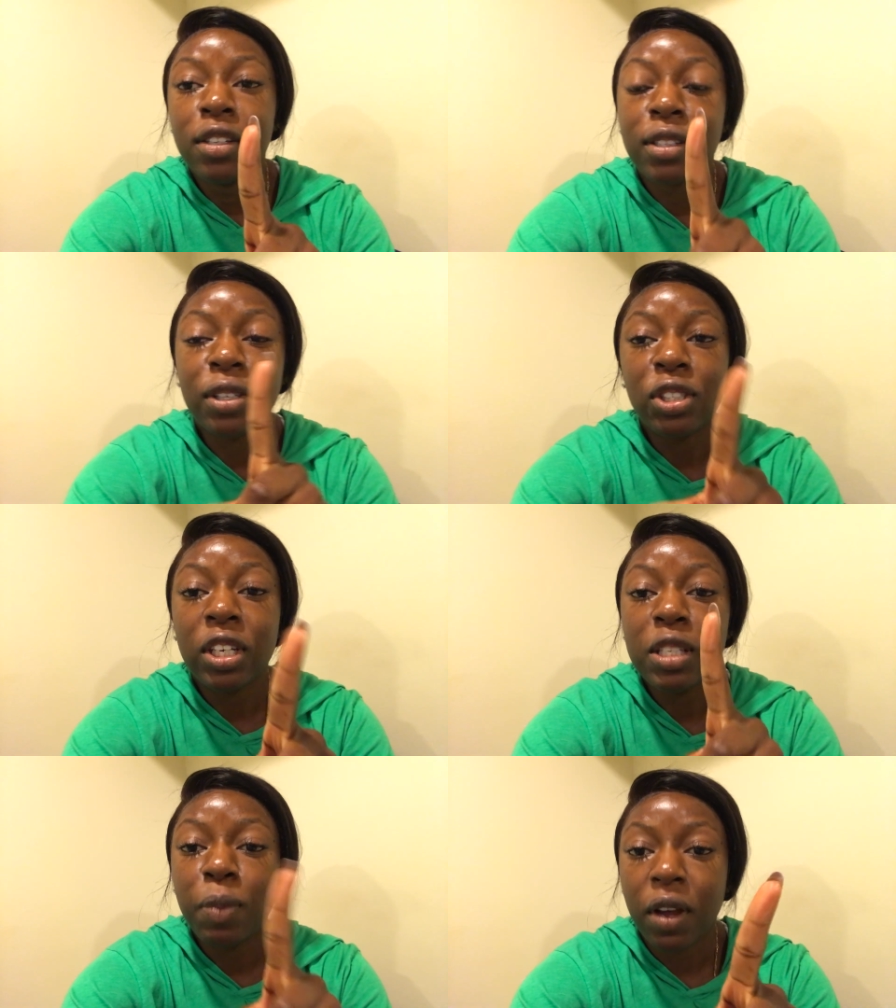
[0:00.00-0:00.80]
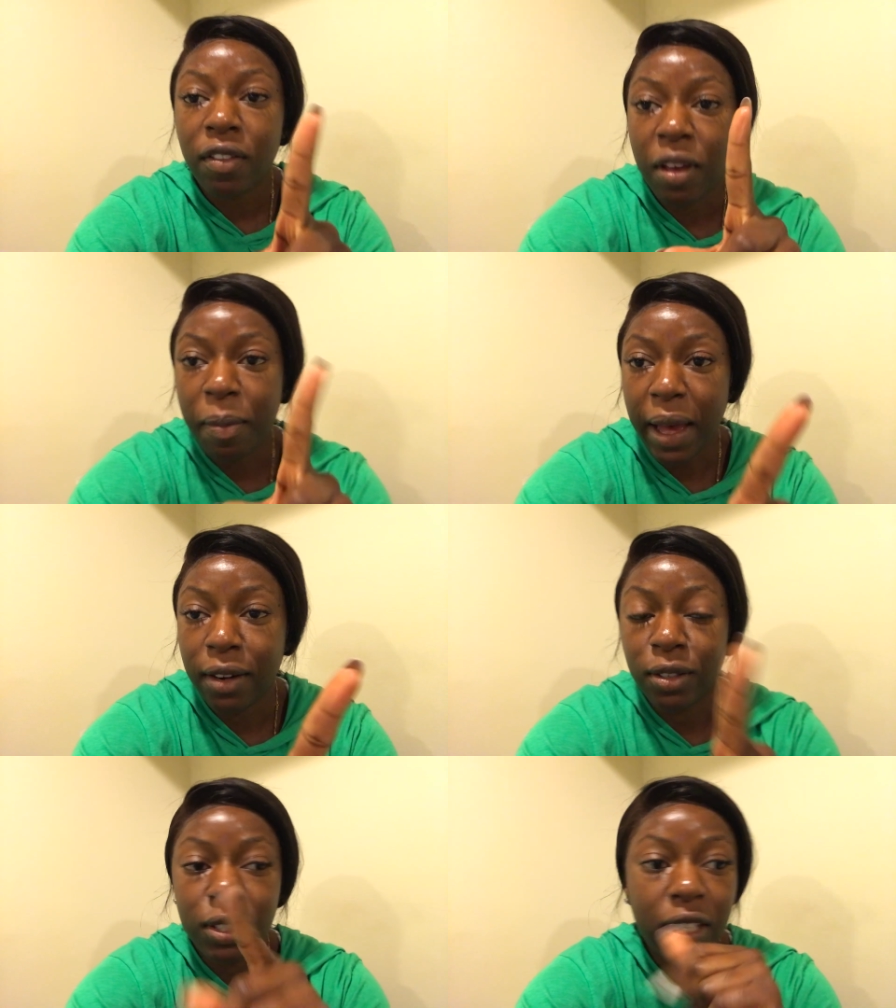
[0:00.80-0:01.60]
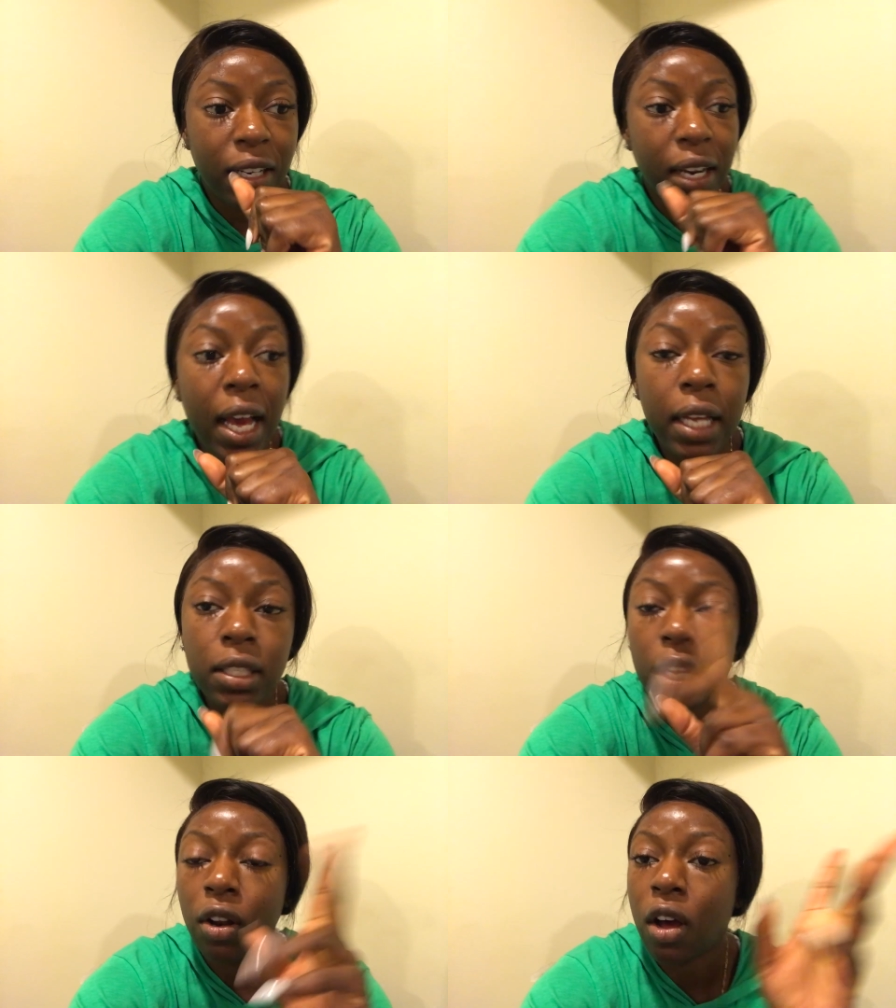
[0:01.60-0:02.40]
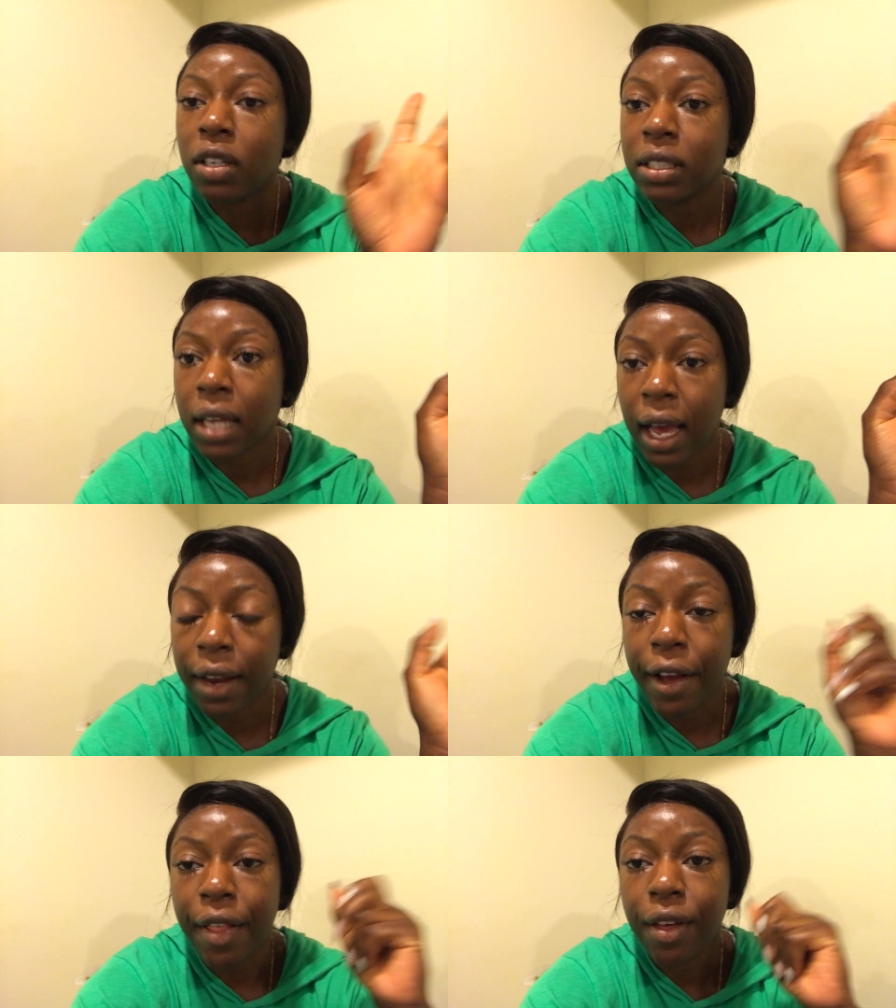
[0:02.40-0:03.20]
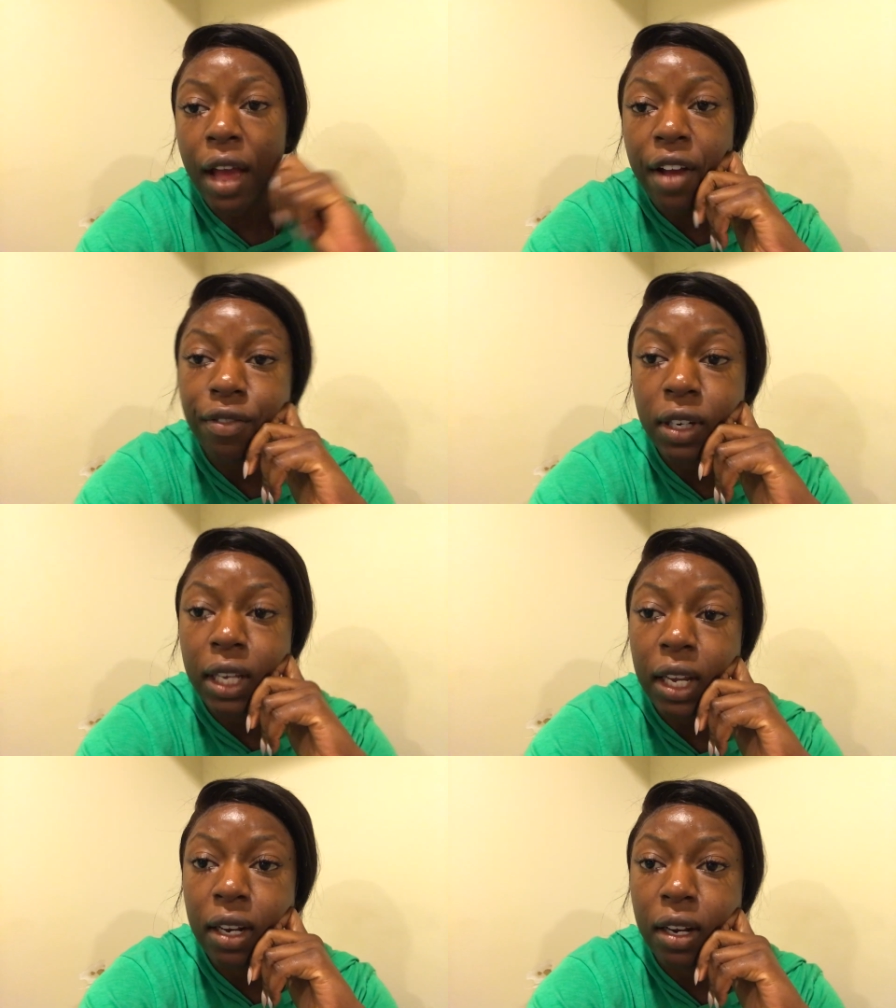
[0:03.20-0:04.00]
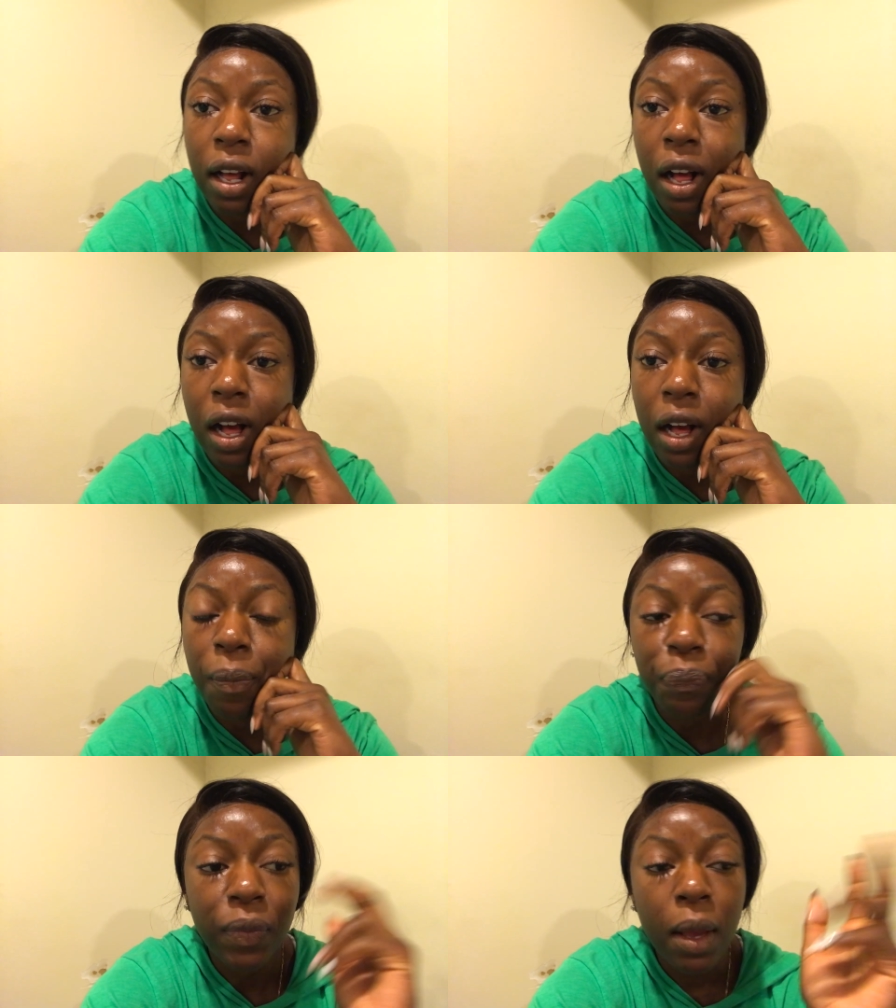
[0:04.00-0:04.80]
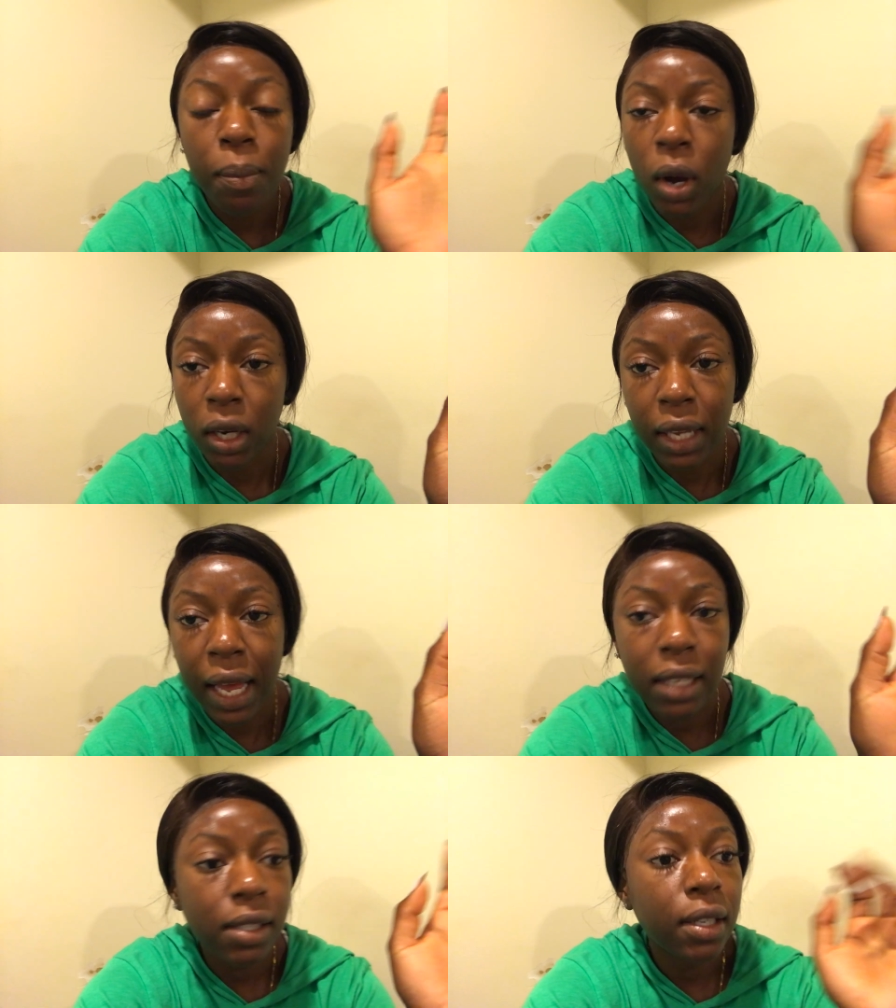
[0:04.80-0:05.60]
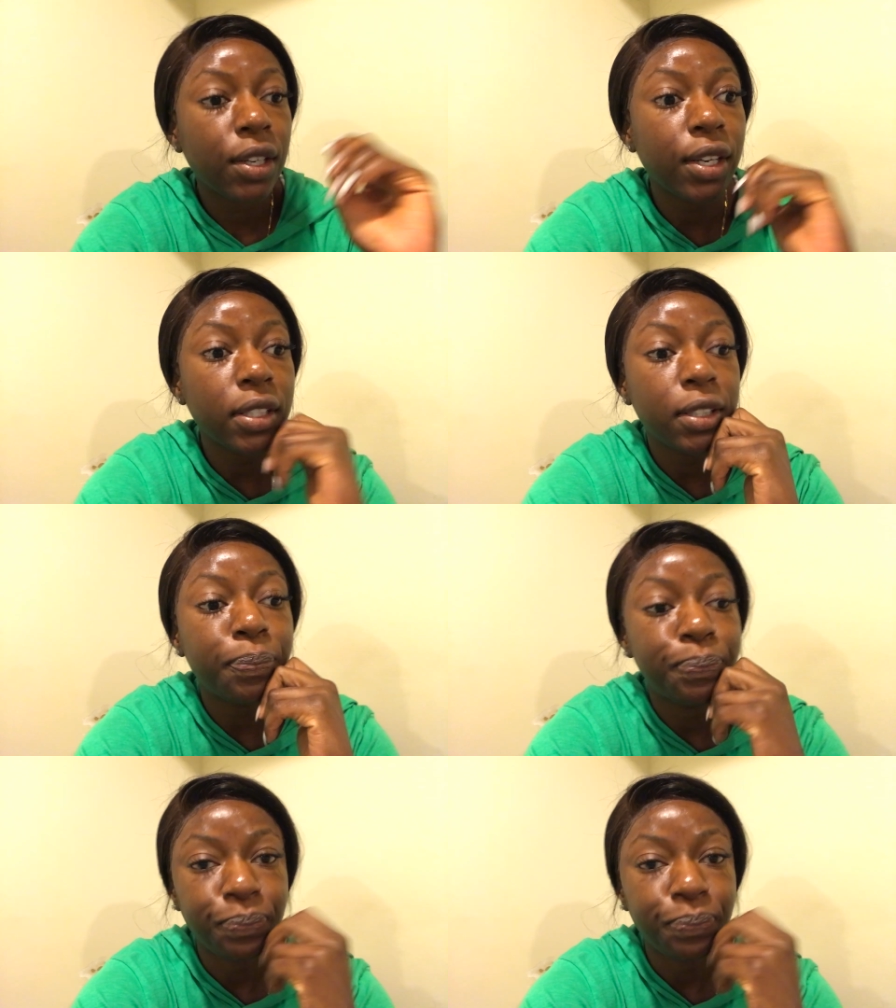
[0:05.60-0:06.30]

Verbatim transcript: So she is part of a panel tonight alongside other African. Uh, podcasters.